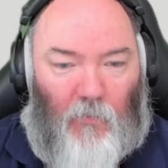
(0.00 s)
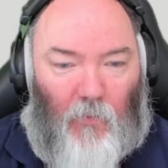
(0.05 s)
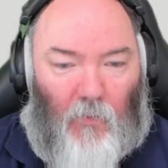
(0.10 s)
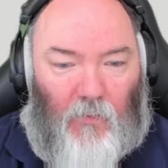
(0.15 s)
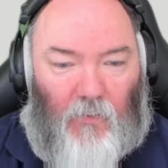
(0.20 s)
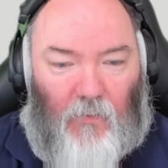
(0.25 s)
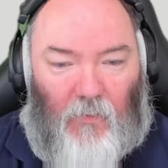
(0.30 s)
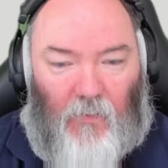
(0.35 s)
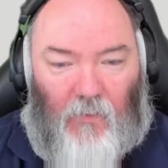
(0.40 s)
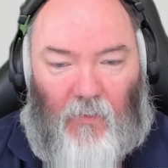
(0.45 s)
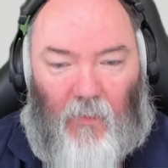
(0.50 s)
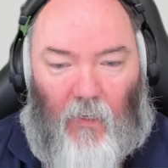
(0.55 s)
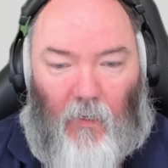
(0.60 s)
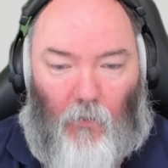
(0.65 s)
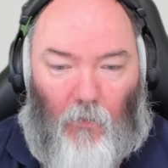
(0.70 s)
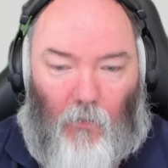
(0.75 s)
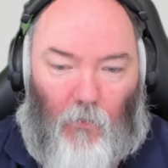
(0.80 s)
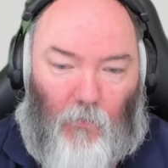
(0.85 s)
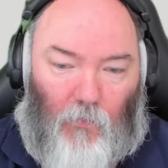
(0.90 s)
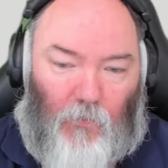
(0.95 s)
it'd be interesting to
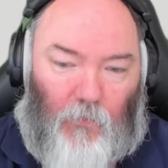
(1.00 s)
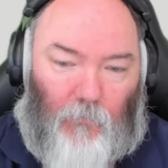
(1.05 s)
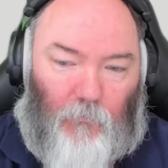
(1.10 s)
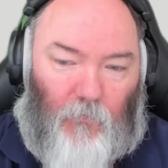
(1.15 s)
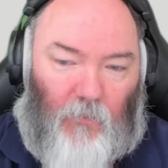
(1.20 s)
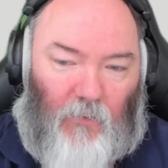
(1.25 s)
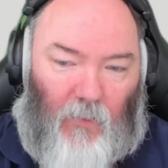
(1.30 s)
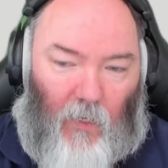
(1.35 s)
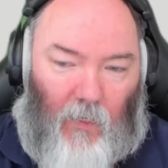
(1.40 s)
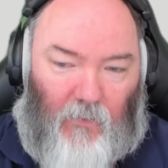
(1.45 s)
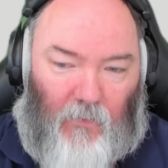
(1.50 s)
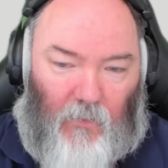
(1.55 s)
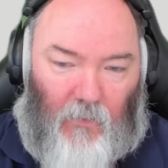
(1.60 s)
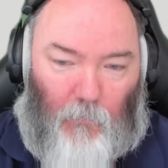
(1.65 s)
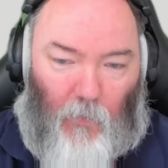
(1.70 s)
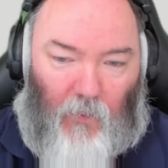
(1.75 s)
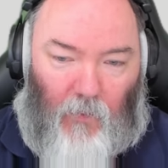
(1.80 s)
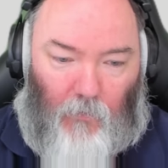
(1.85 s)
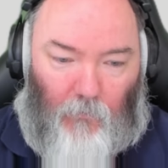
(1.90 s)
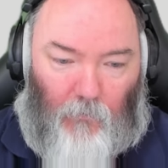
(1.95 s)
see how those
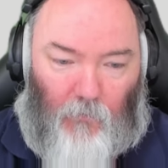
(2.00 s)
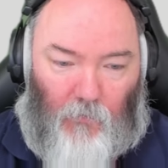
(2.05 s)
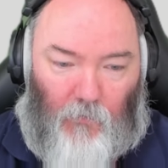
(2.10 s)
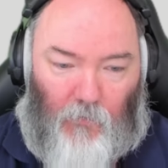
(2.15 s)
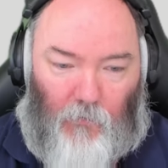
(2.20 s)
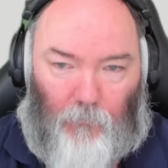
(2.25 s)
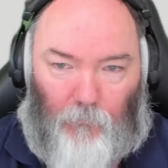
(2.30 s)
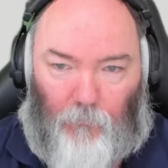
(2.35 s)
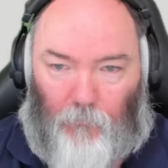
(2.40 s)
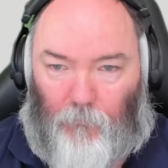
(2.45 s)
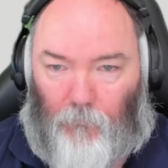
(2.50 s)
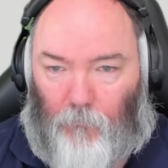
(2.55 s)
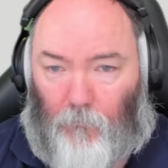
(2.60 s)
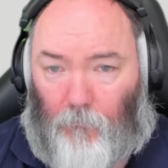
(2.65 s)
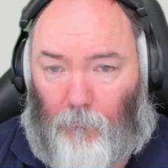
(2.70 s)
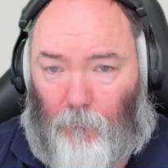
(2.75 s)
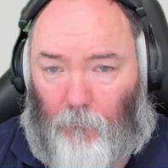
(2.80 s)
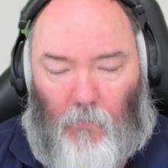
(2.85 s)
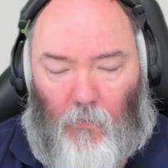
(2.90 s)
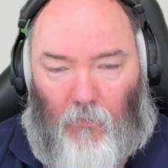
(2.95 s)
sizes make a difference
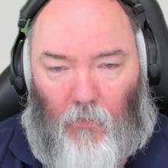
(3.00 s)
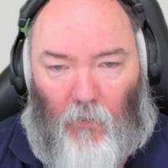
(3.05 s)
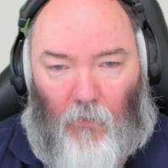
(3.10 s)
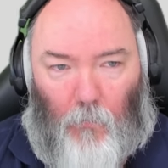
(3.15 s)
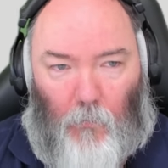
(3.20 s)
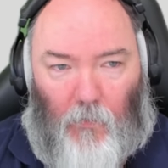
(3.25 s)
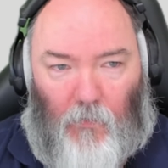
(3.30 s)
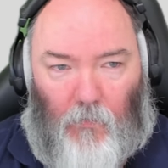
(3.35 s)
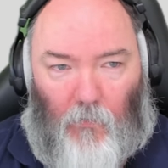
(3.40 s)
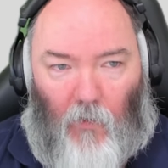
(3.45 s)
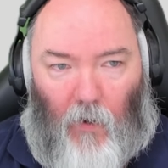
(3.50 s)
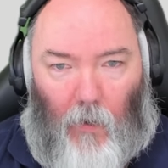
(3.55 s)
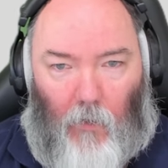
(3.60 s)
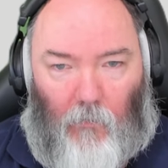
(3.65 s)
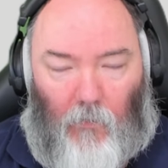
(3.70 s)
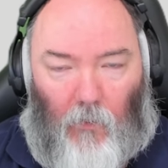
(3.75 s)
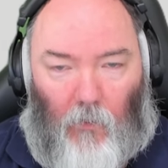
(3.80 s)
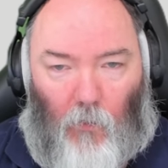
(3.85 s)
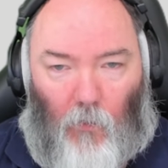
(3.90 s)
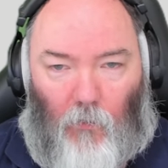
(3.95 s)
in terms of the increments of
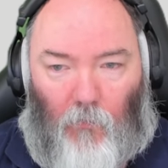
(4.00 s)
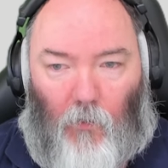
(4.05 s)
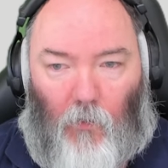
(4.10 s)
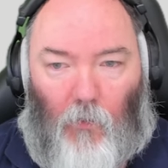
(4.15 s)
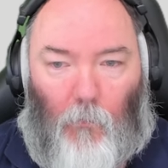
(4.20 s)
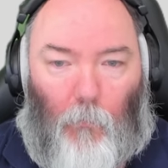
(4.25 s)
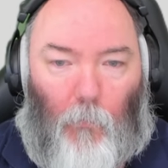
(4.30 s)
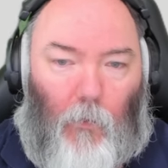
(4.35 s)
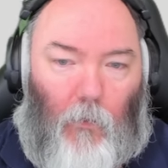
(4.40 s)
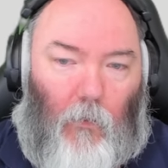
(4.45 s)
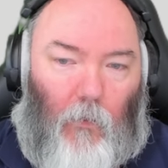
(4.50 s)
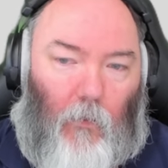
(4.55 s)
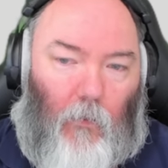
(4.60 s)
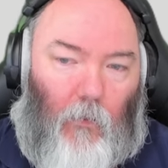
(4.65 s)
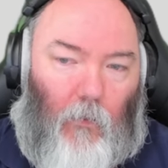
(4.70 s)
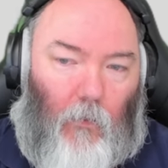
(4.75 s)
higher and lowering the hump.